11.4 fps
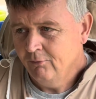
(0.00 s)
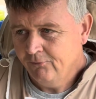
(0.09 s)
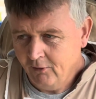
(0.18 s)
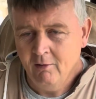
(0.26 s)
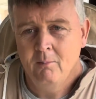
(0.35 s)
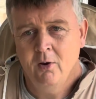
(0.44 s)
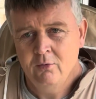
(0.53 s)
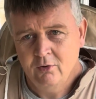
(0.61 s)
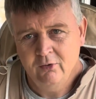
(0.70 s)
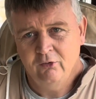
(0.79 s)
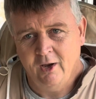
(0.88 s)
pheromone
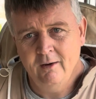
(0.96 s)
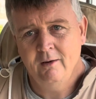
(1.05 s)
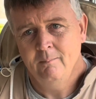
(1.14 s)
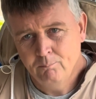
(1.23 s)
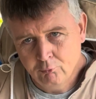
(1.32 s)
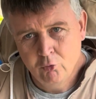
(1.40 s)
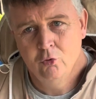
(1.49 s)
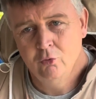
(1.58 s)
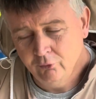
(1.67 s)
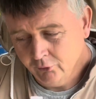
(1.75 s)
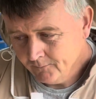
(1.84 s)
containing
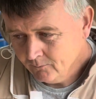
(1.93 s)
brood,